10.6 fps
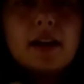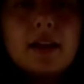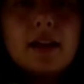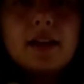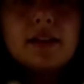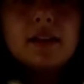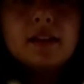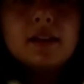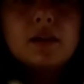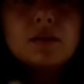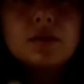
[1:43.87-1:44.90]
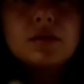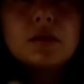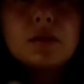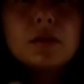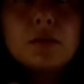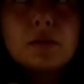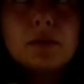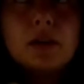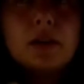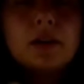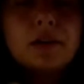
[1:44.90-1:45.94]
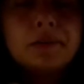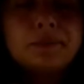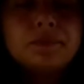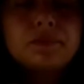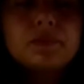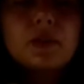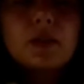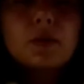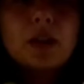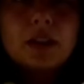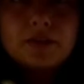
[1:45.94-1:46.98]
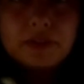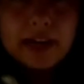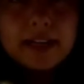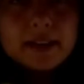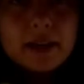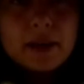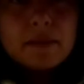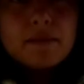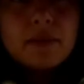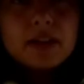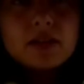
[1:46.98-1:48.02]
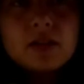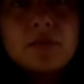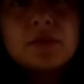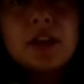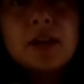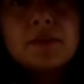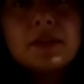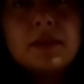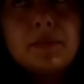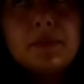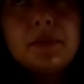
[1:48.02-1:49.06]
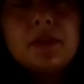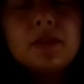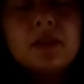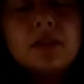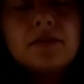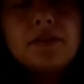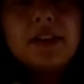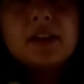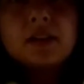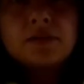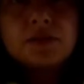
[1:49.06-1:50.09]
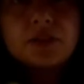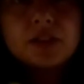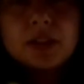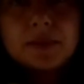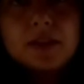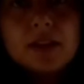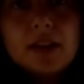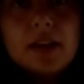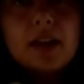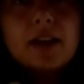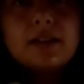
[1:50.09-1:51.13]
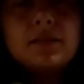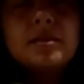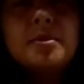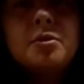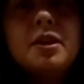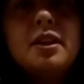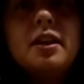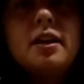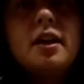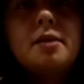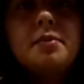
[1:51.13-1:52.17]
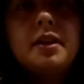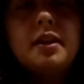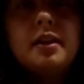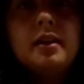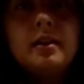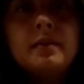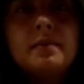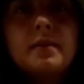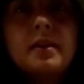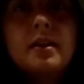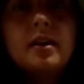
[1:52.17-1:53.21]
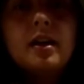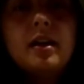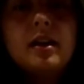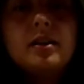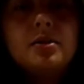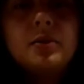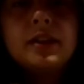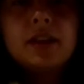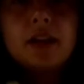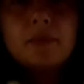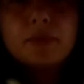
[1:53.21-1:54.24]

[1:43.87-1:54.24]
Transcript: I think that was uh, qualified, but sometimes the people don't feel comfortable at the moment when they are be doing the